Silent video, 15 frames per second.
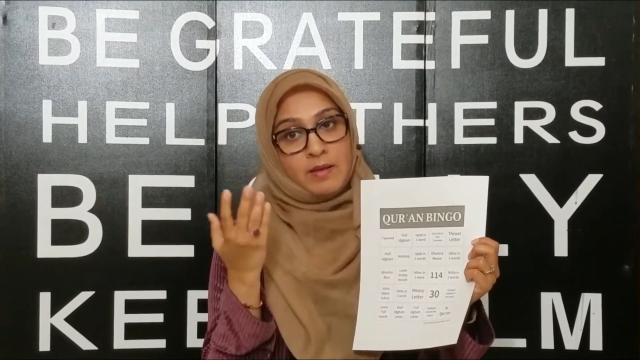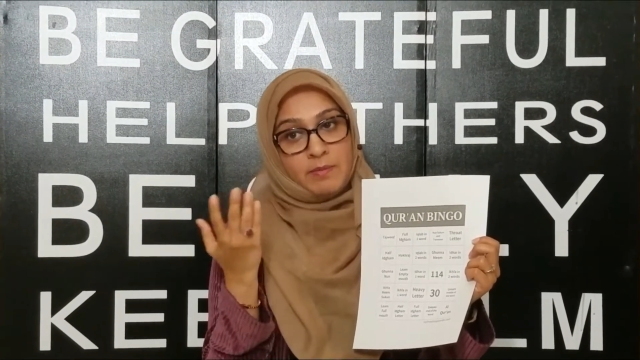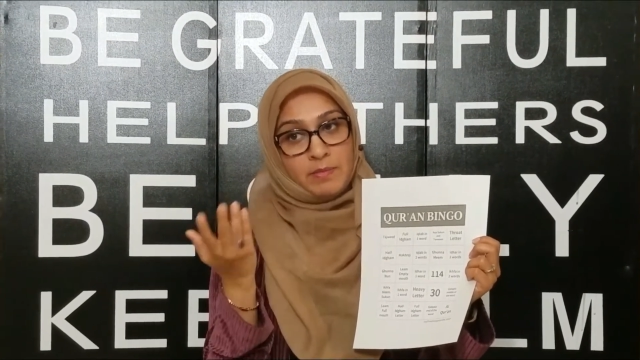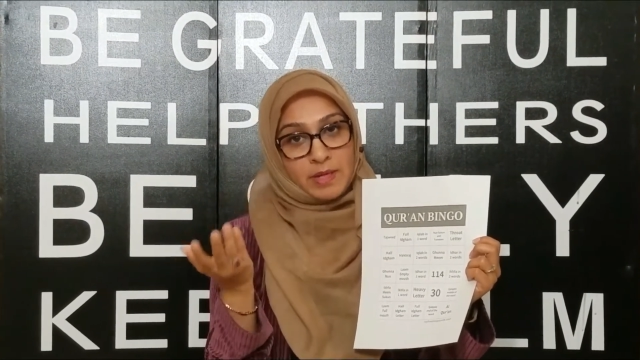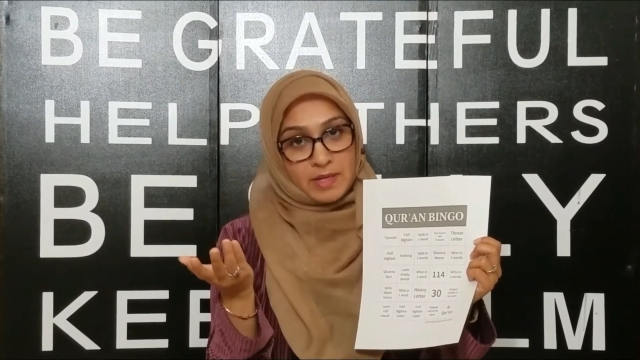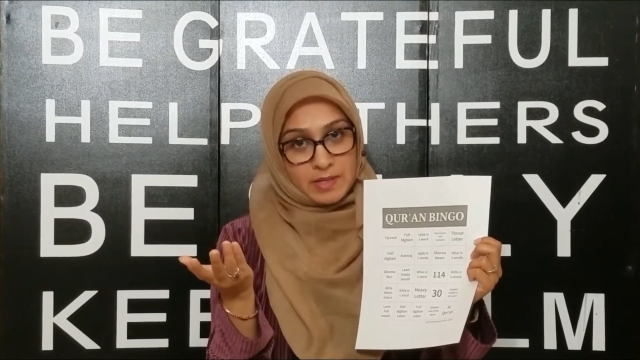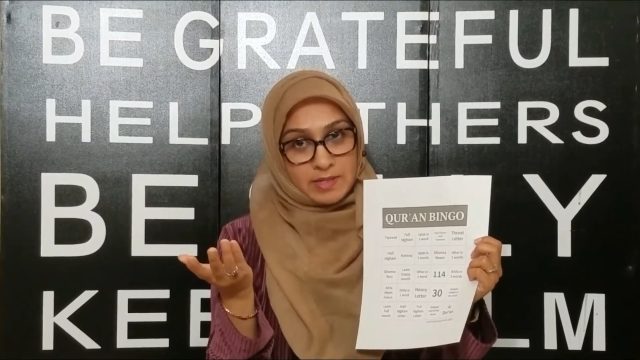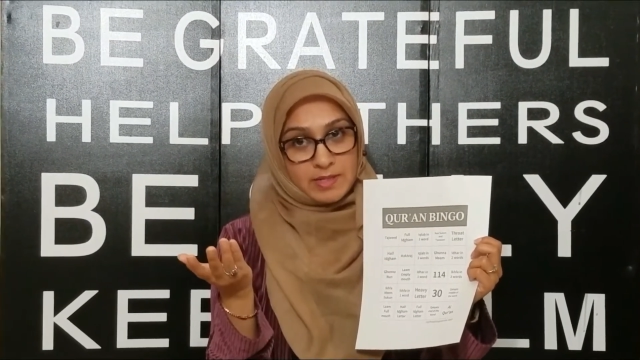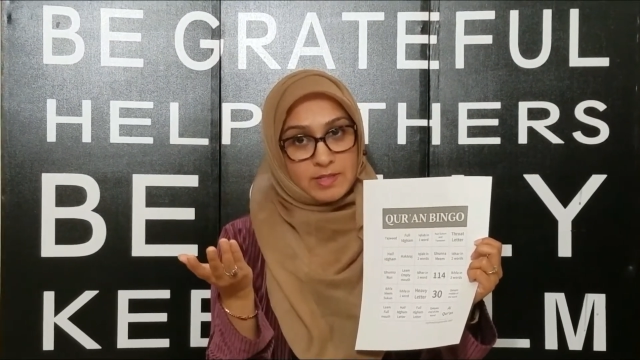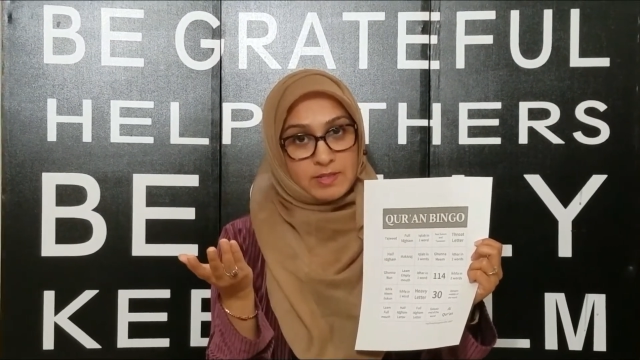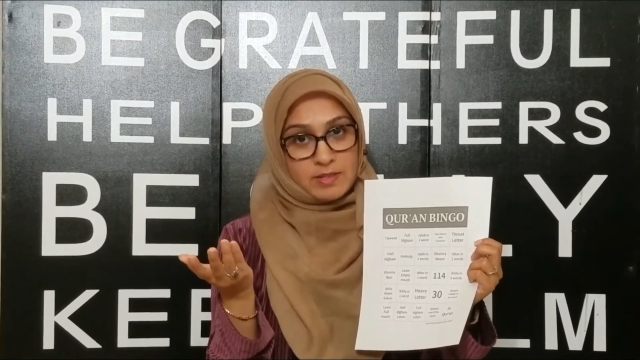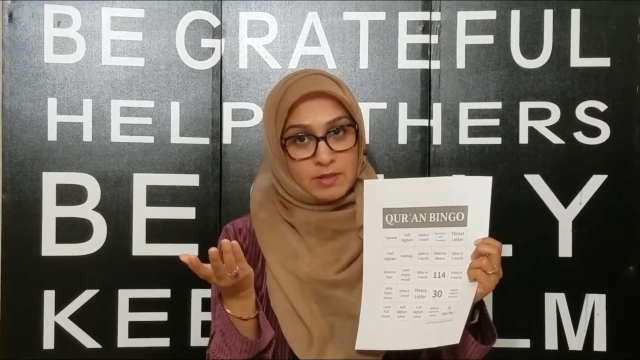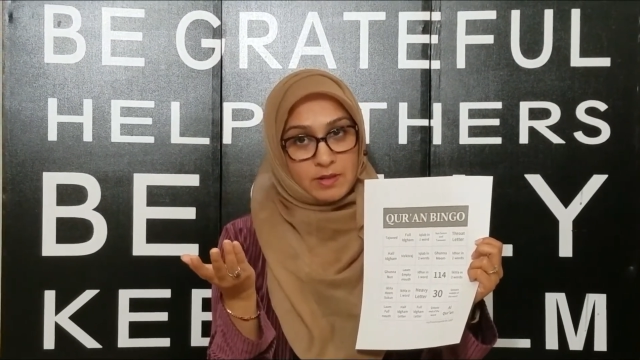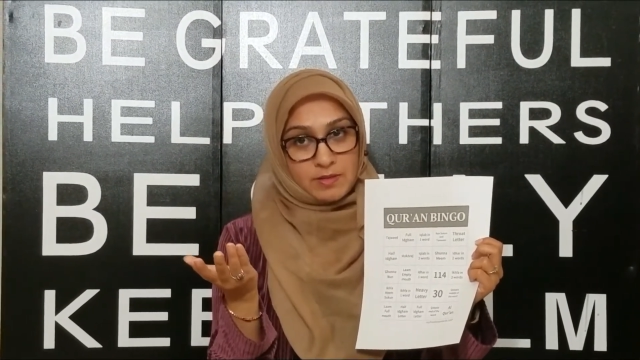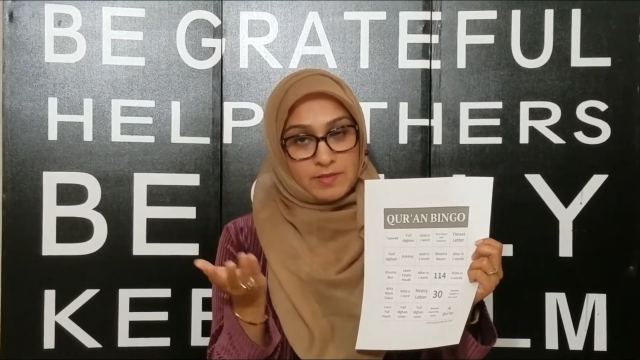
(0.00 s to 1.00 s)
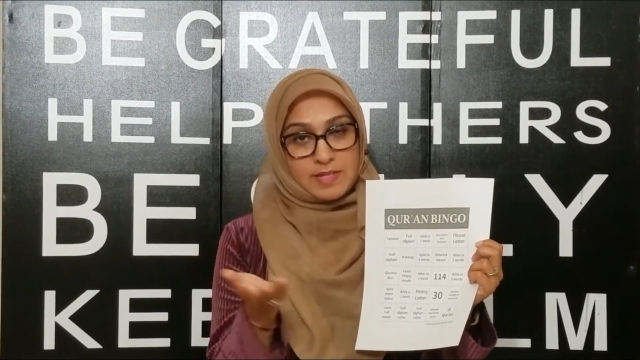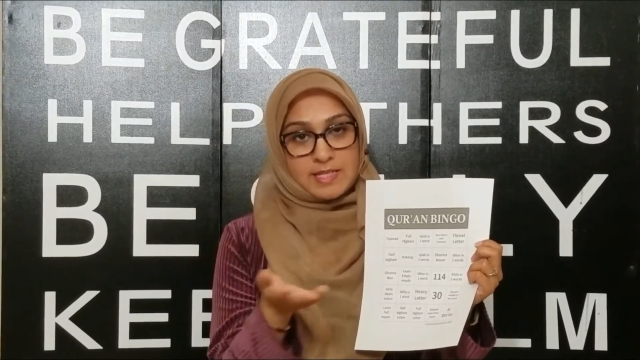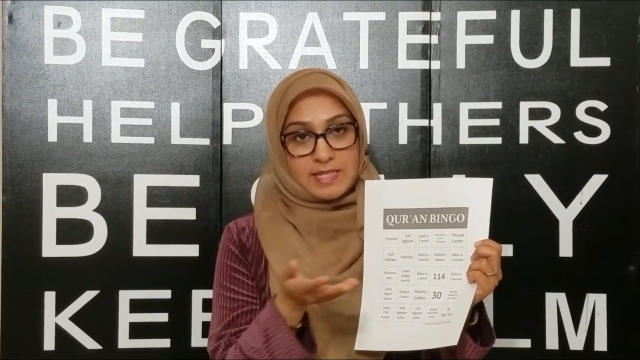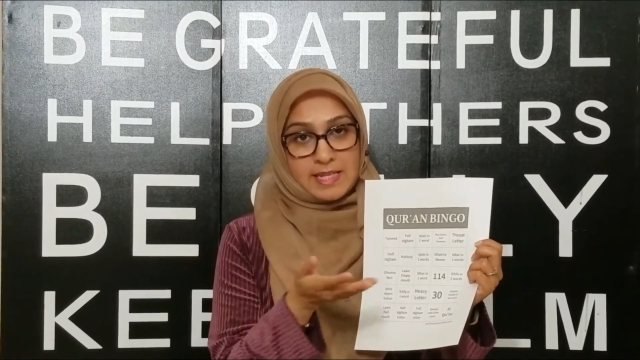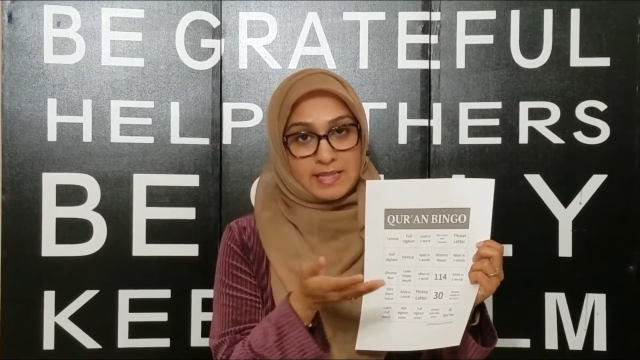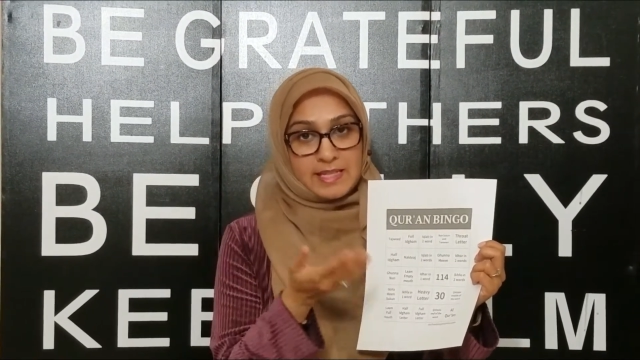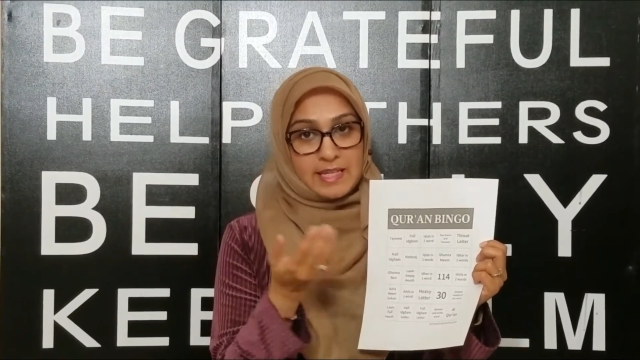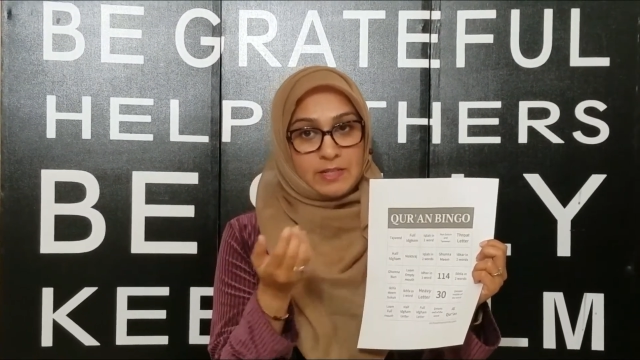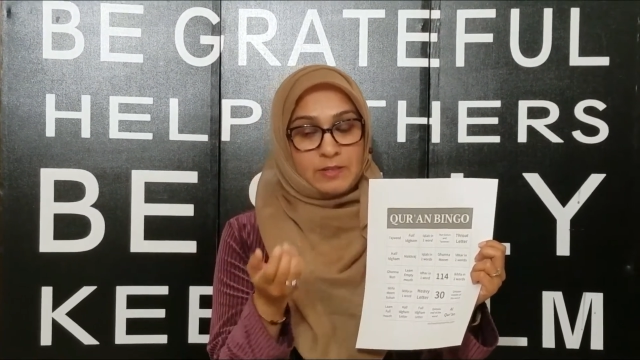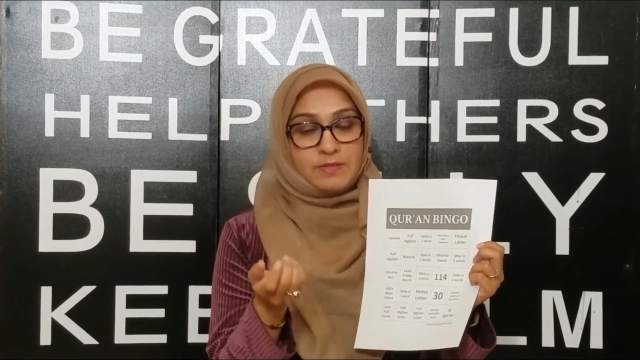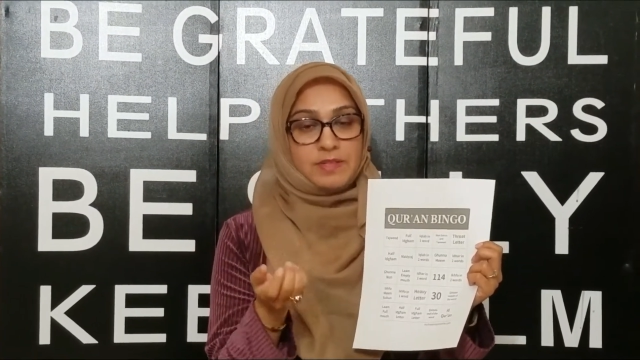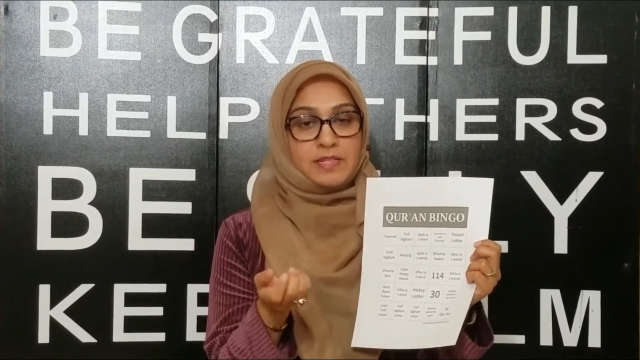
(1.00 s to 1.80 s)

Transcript: because obviously at the end of